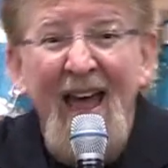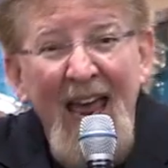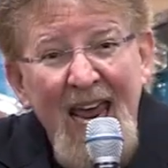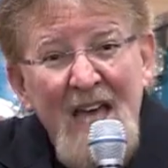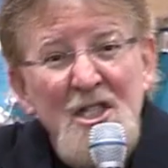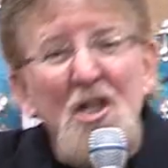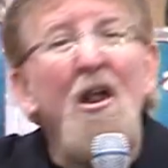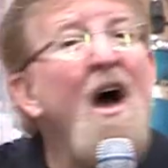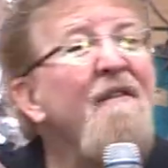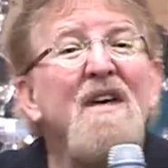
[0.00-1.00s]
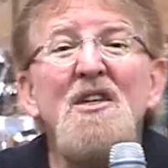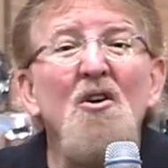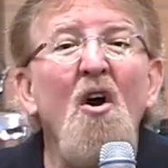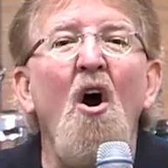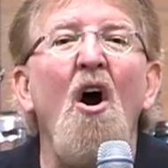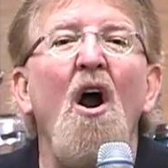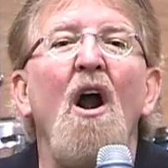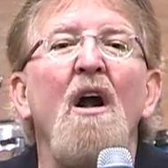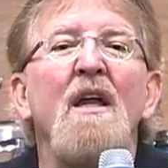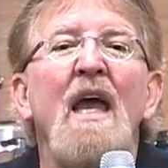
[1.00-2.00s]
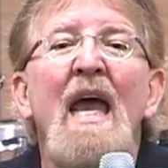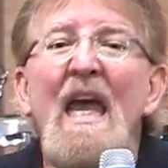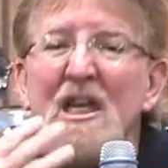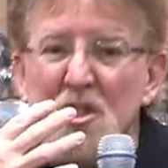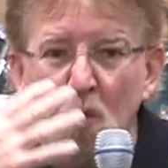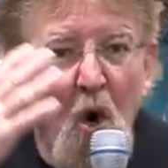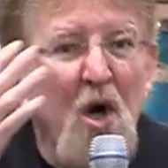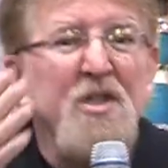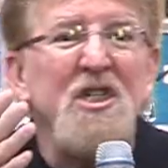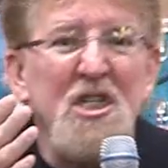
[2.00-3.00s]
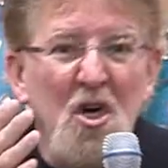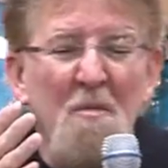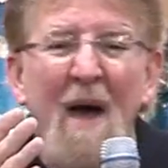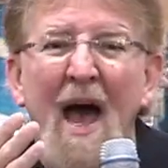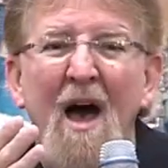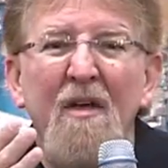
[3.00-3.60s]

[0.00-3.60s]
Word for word: His love in your heart, His words in your mouth.